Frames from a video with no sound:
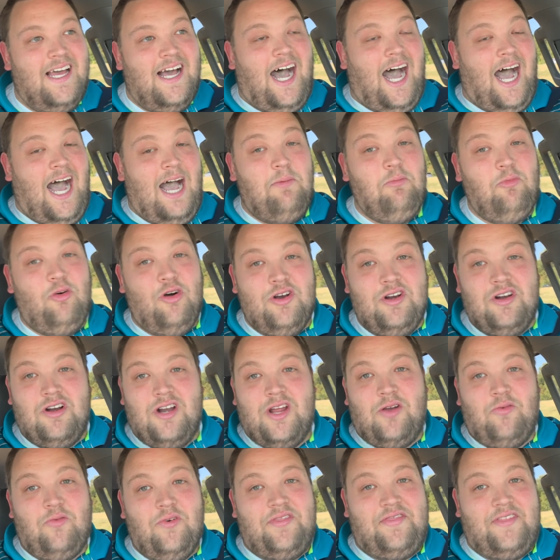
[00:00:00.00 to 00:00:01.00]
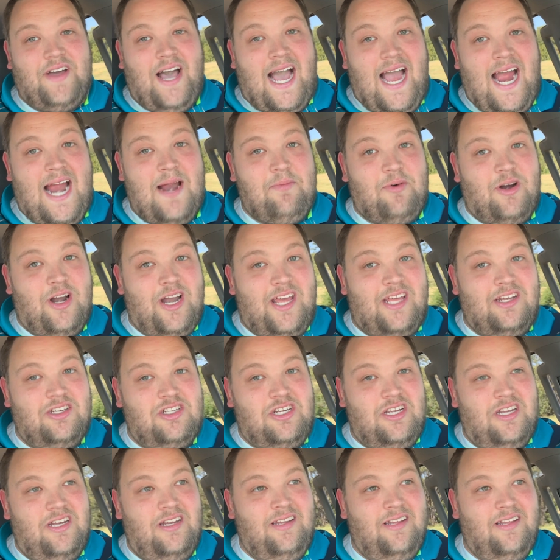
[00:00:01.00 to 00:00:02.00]
I'm wondering, with the hybrid
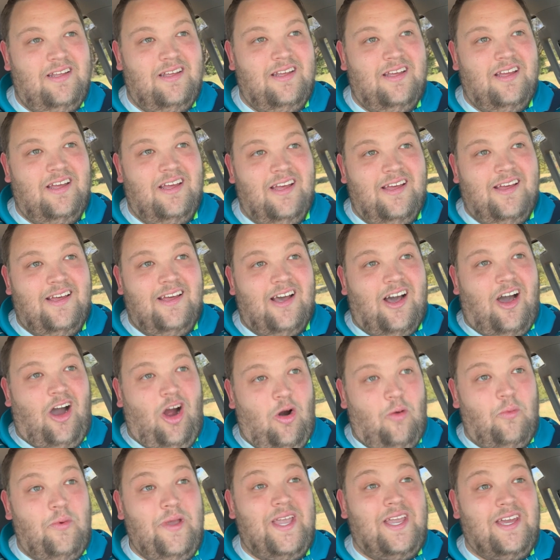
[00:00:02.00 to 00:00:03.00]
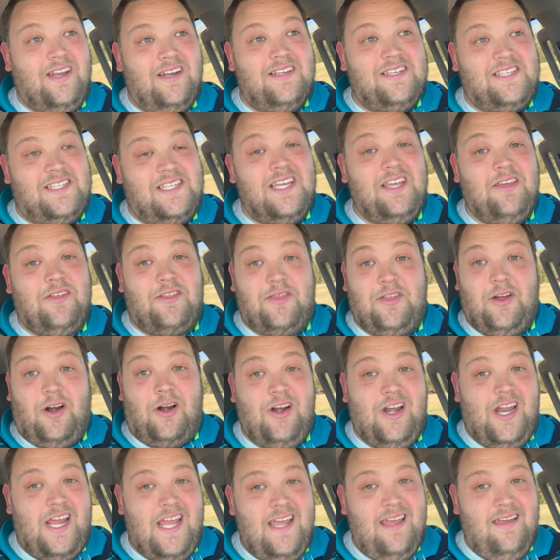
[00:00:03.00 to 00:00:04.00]
engine, are we gonna see
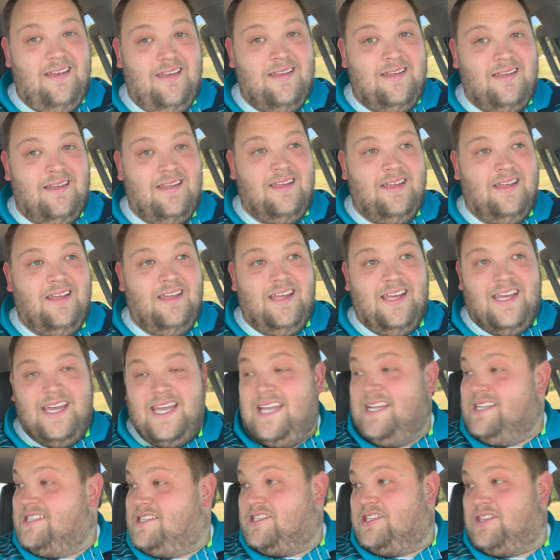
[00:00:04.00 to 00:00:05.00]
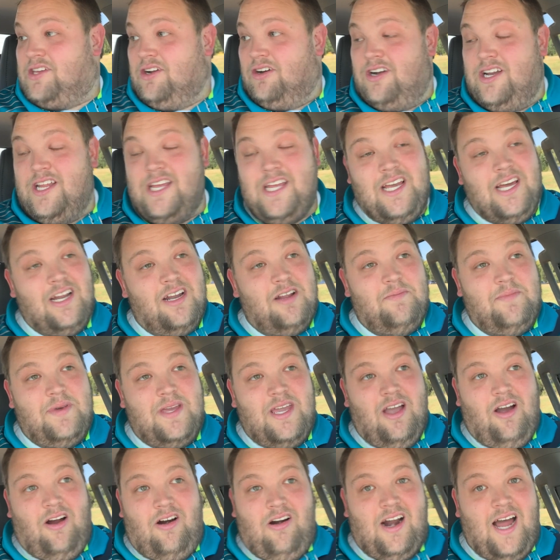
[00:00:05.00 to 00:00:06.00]
30? Is 30 gonna
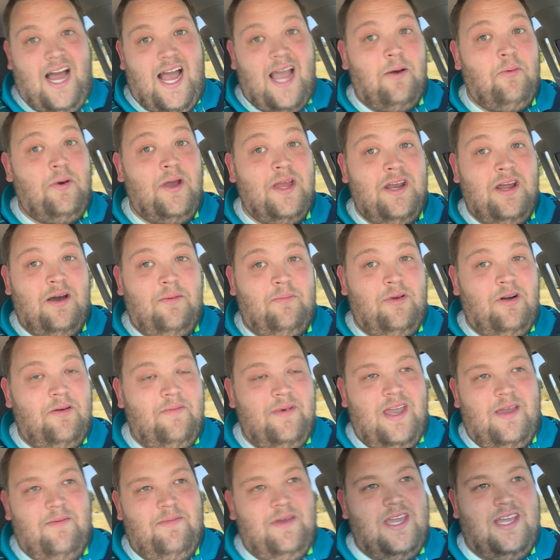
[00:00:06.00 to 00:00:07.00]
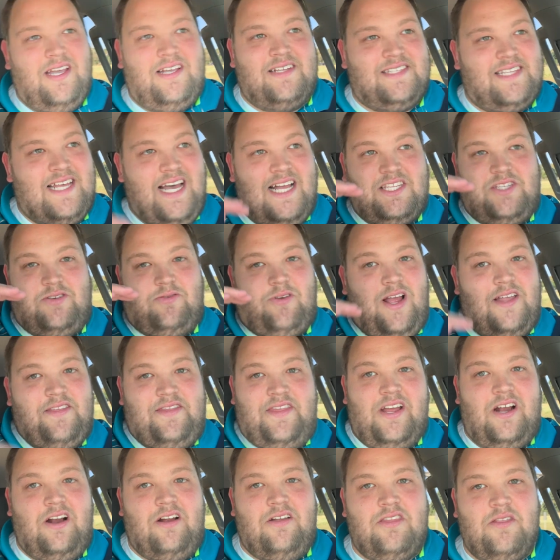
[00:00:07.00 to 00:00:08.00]
be our highway number maybe? Because that's right
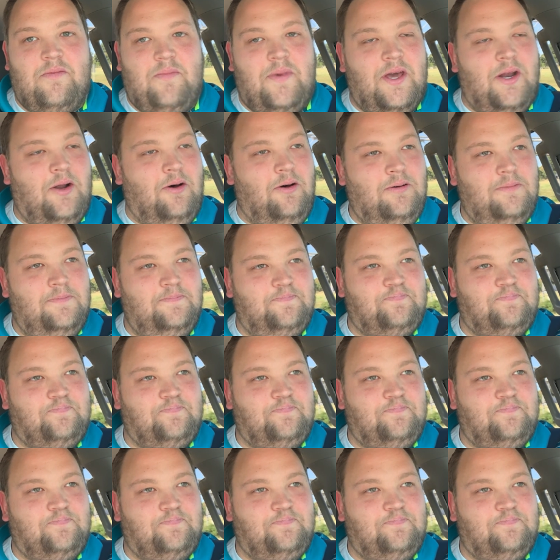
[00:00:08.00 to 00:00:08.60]
there in the middle.